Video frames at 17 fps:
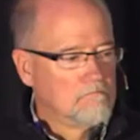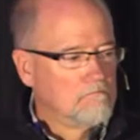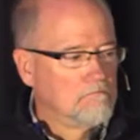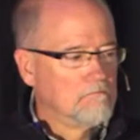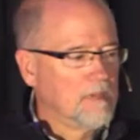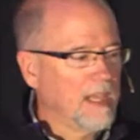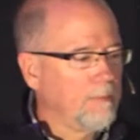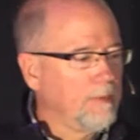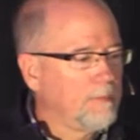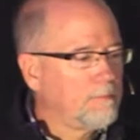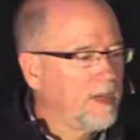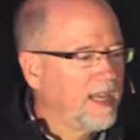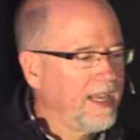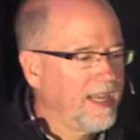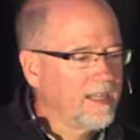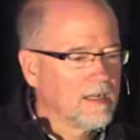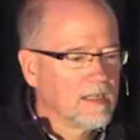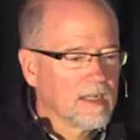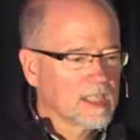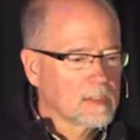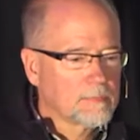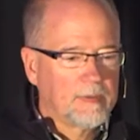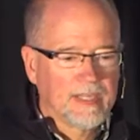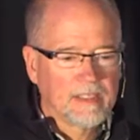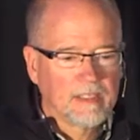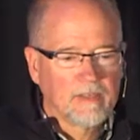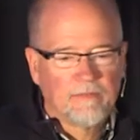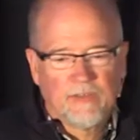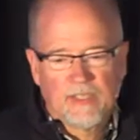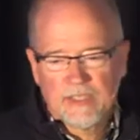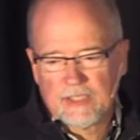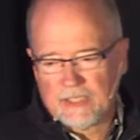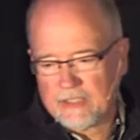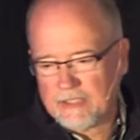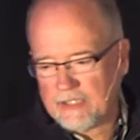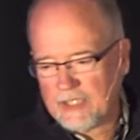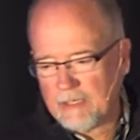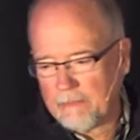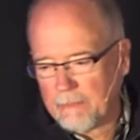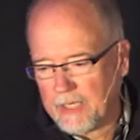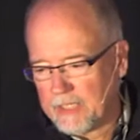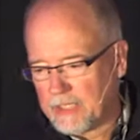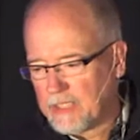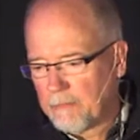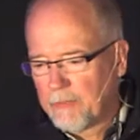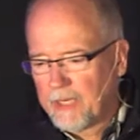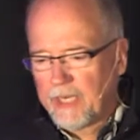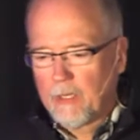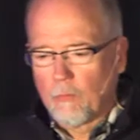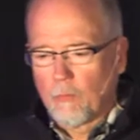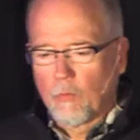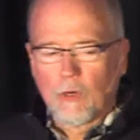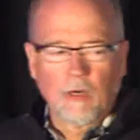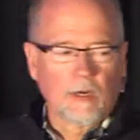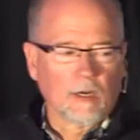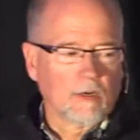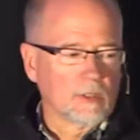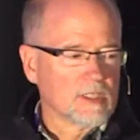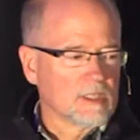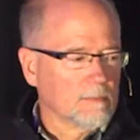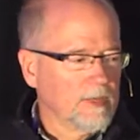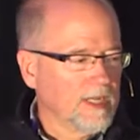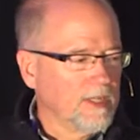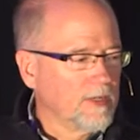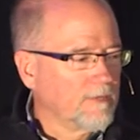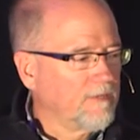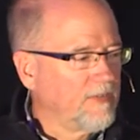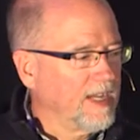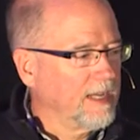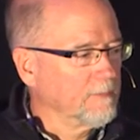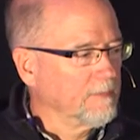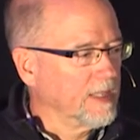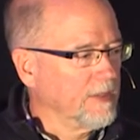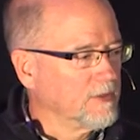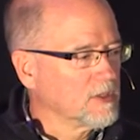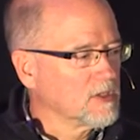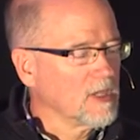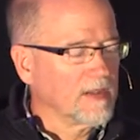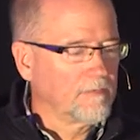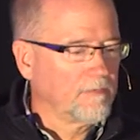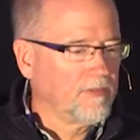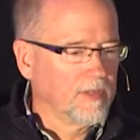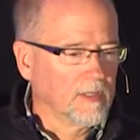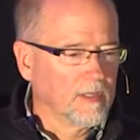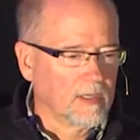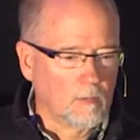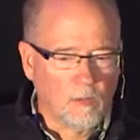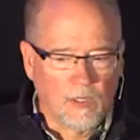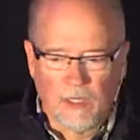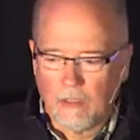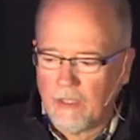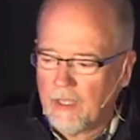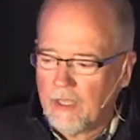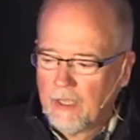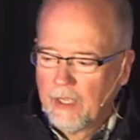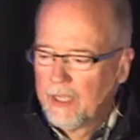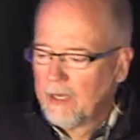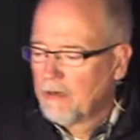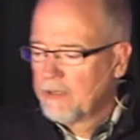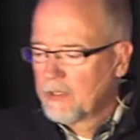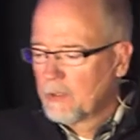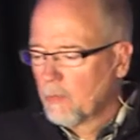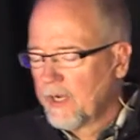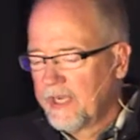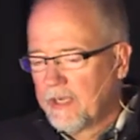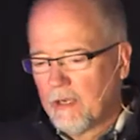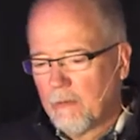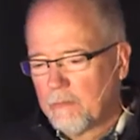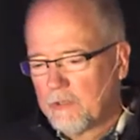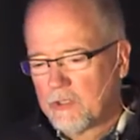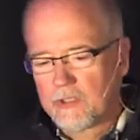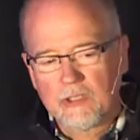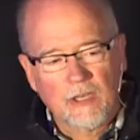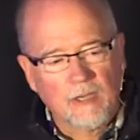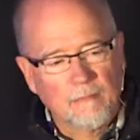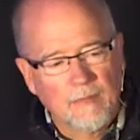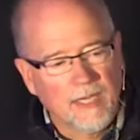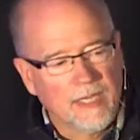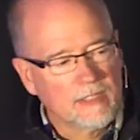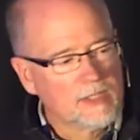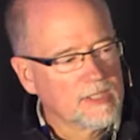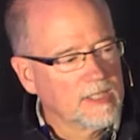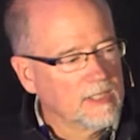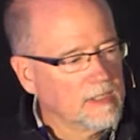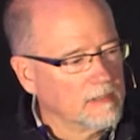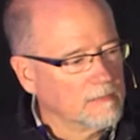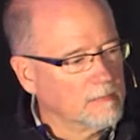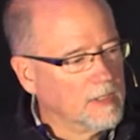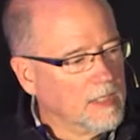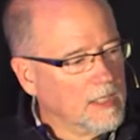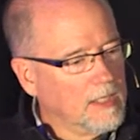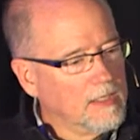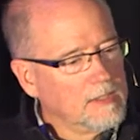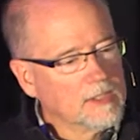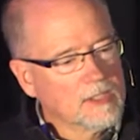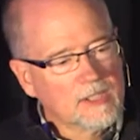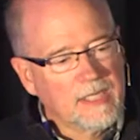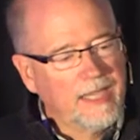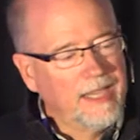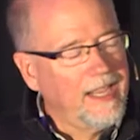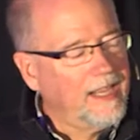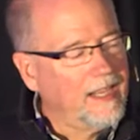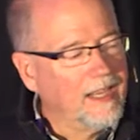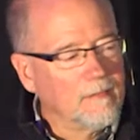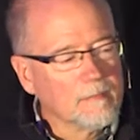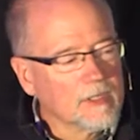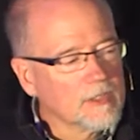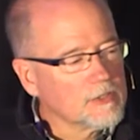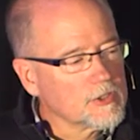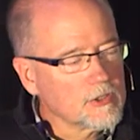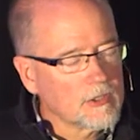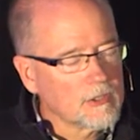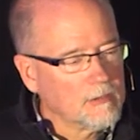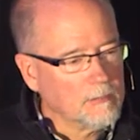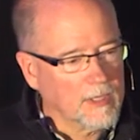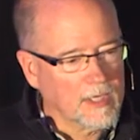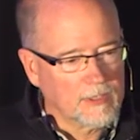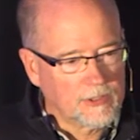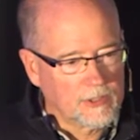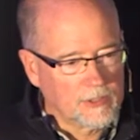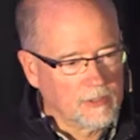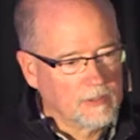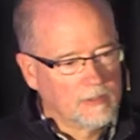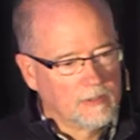Maybe pay an unexpected visit to somebody at work or somebody in your family that's not feeling well. And on your way home, you stop by and see them and just say, hey, I'm concerned about you.